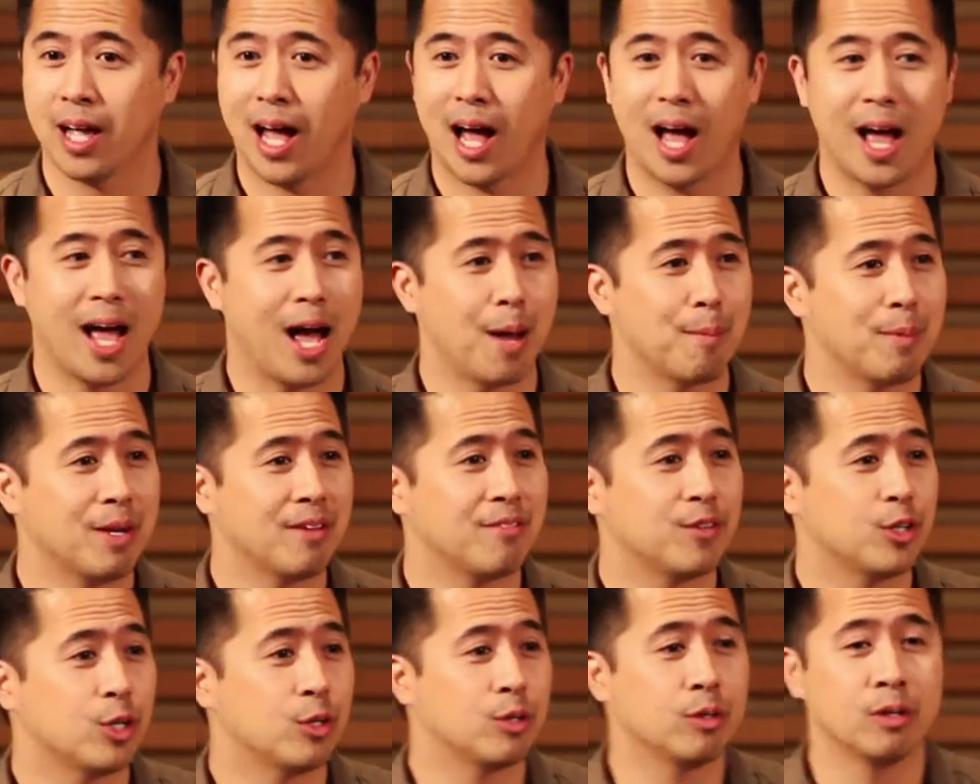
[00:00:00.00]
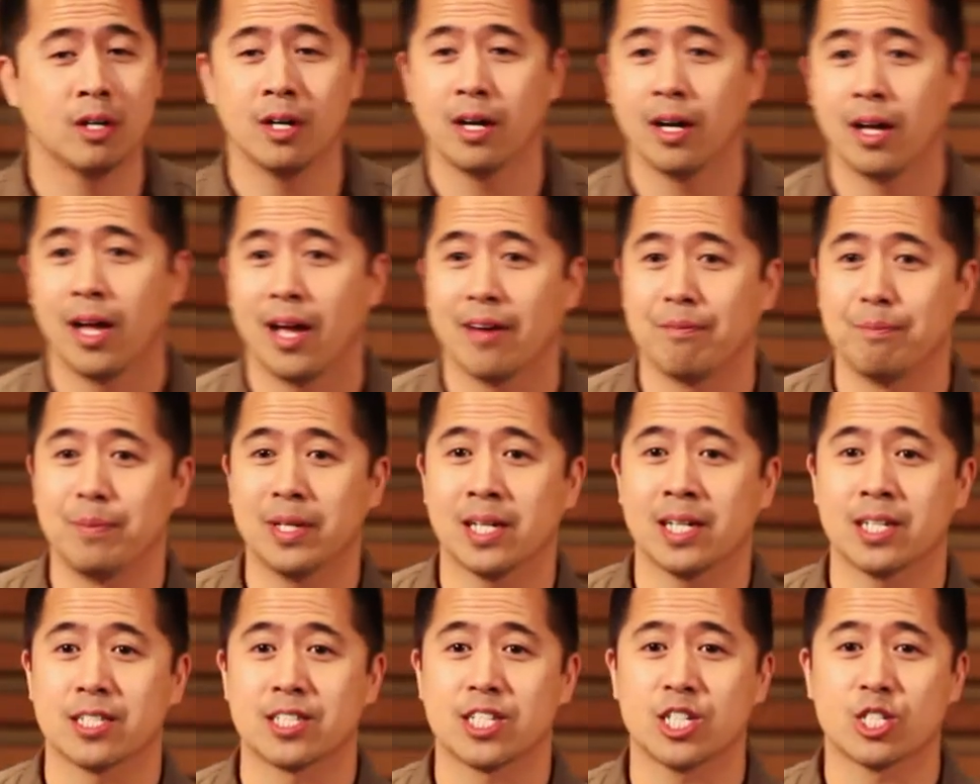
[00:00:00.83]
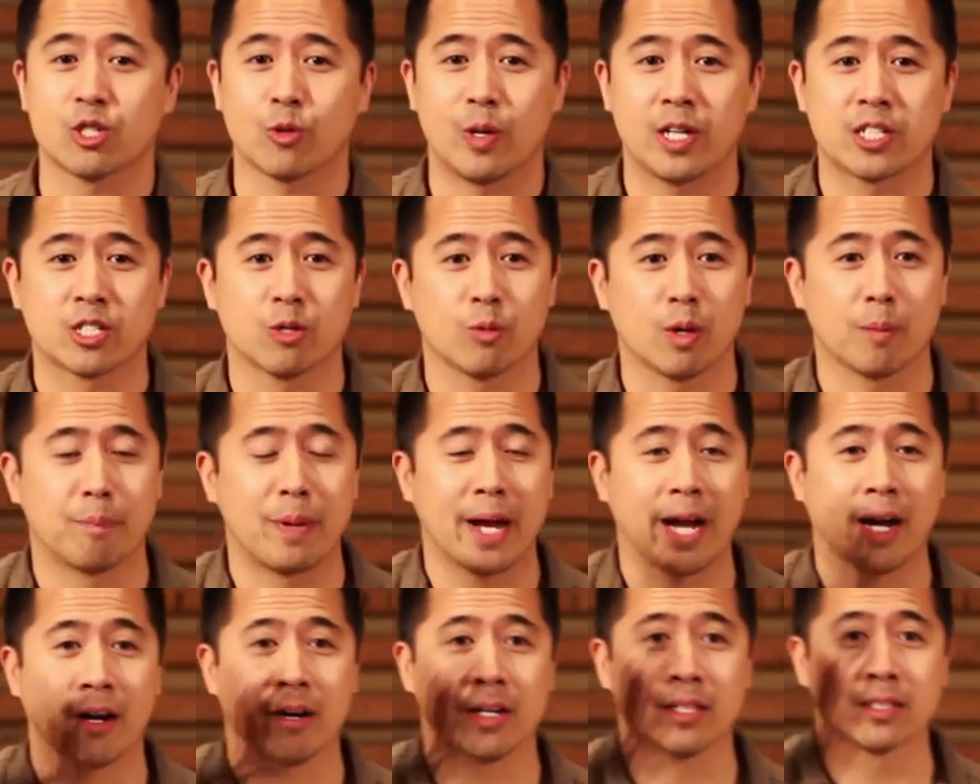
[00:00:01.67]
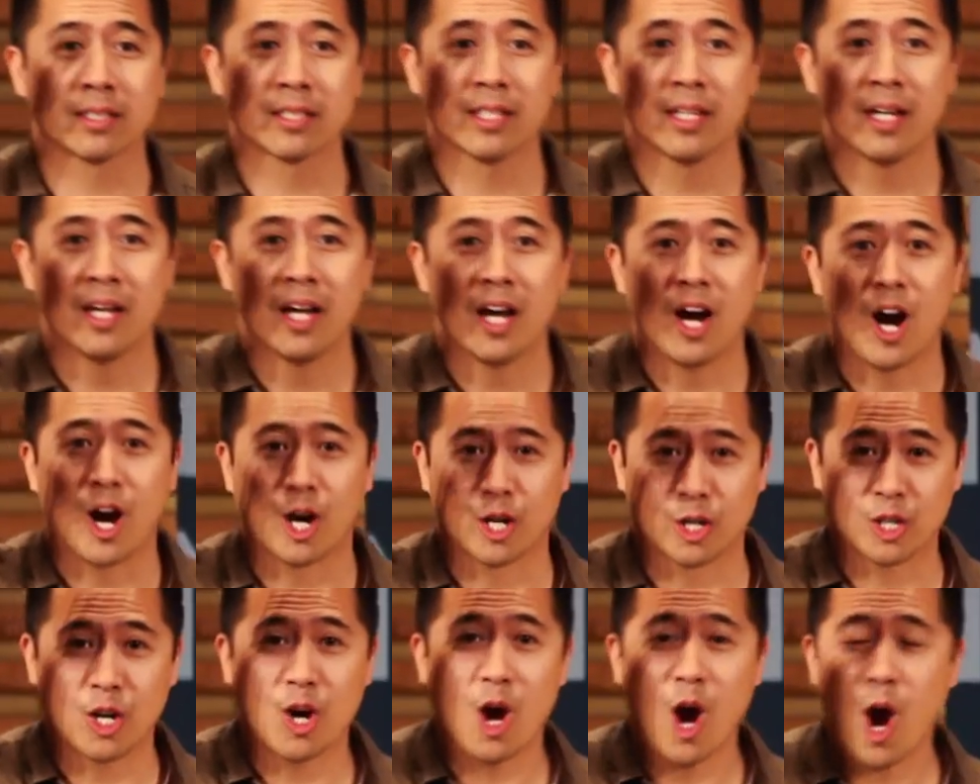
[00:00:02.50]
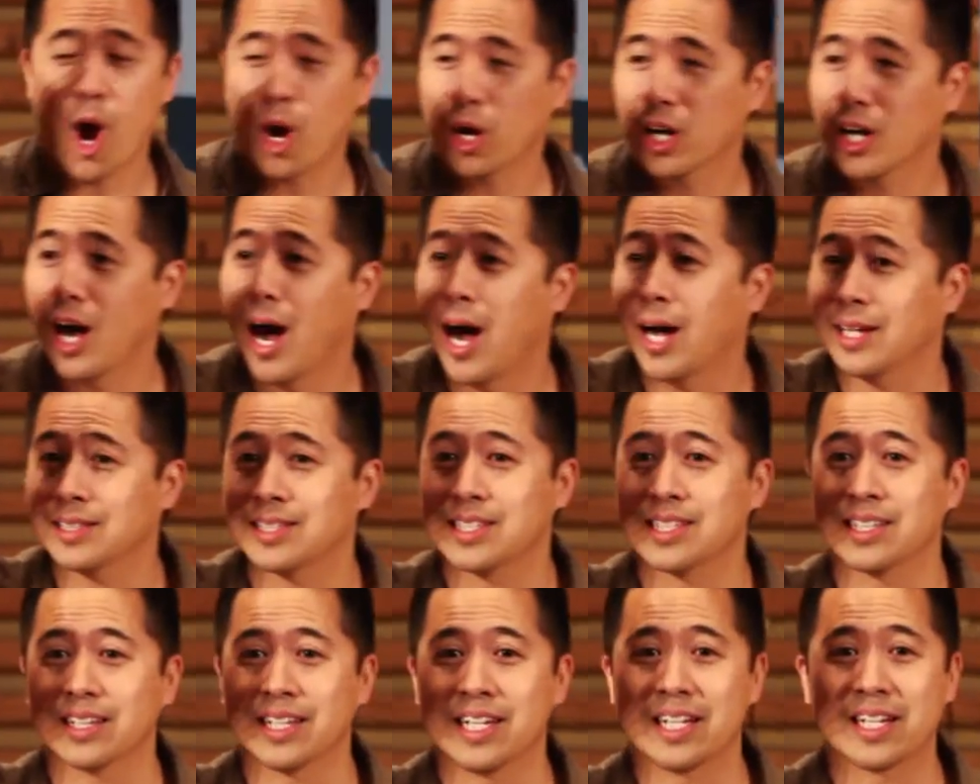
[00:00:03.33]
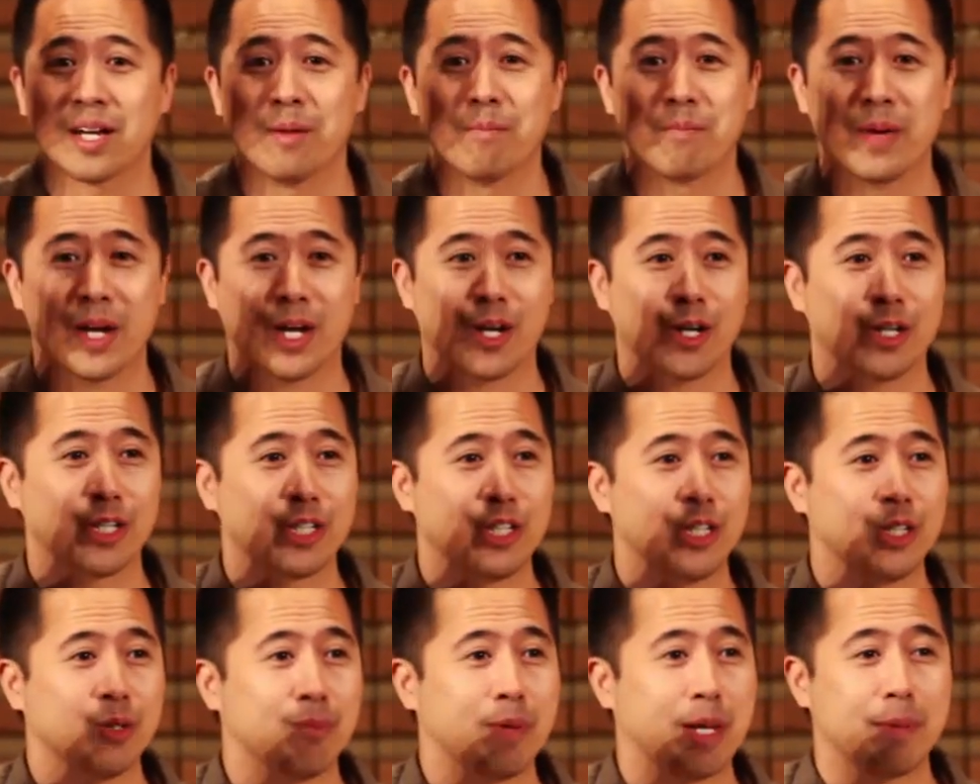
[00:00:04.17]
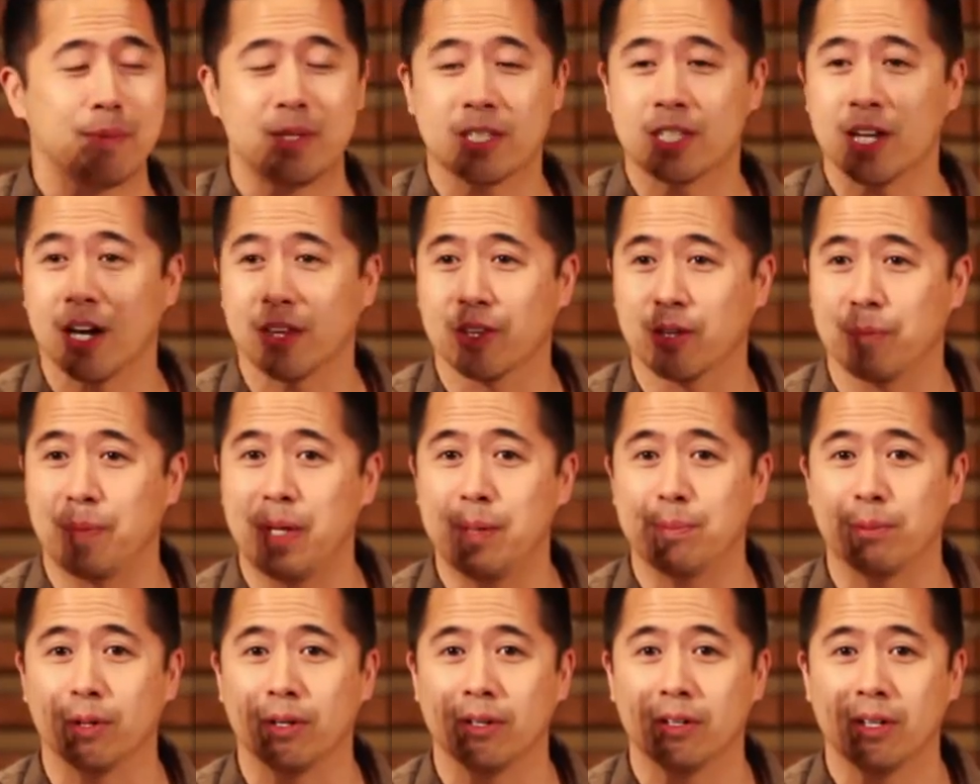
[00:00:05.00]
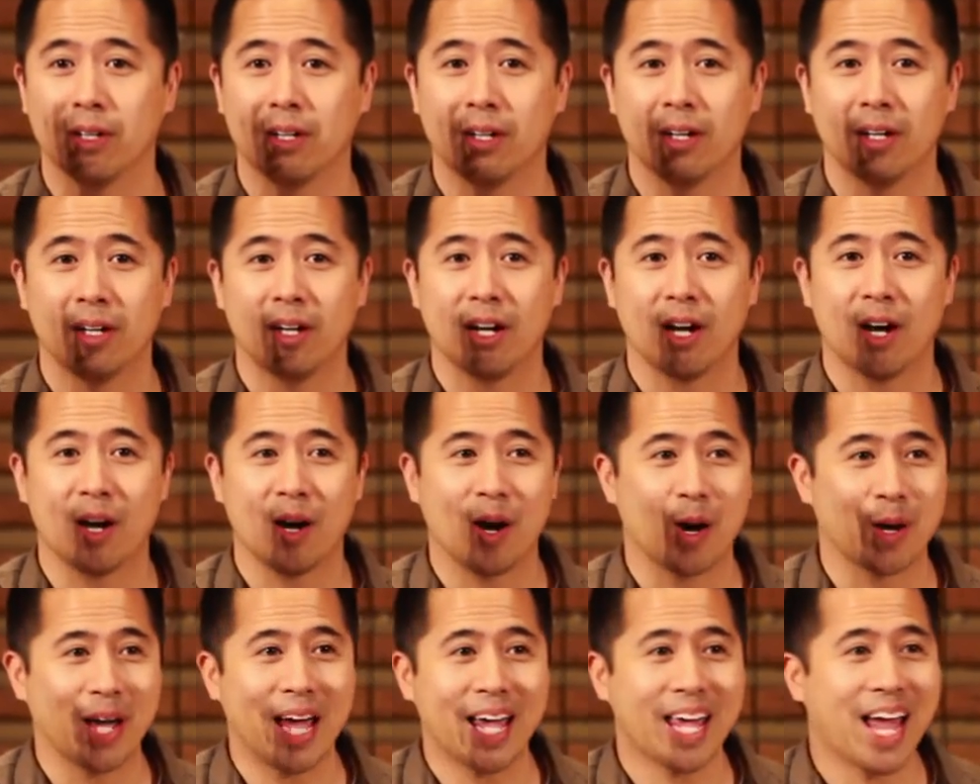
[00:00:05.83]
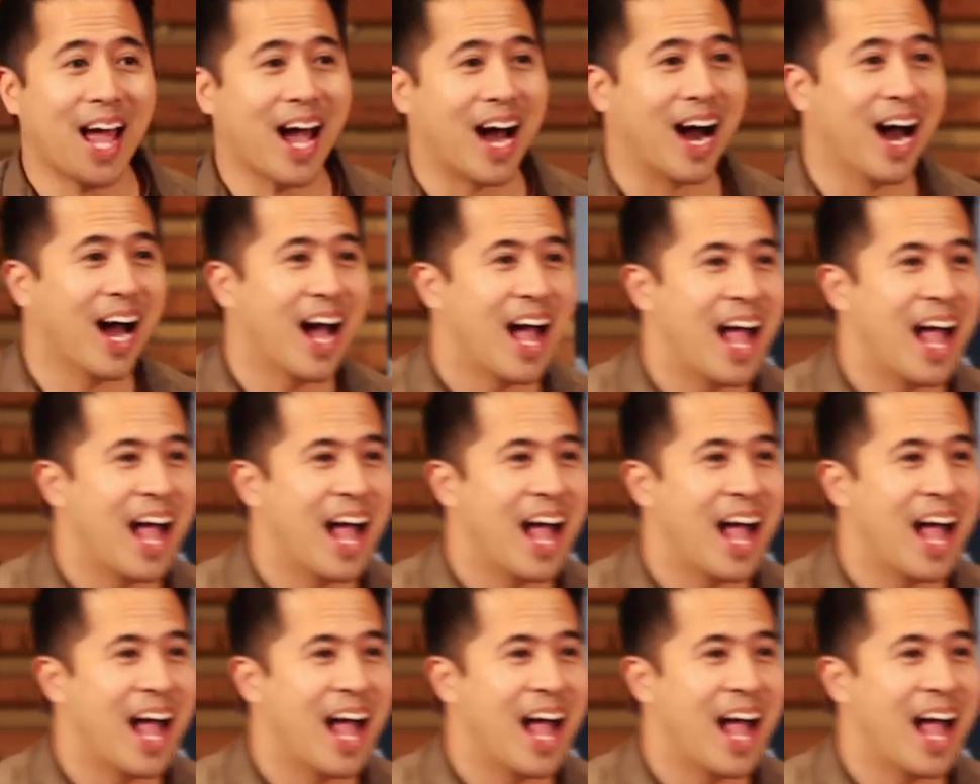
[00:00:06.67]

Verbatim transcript: Uh, how many of you have been in a situation where parents are constantly comparing you maybe to other people. Okay, yeah,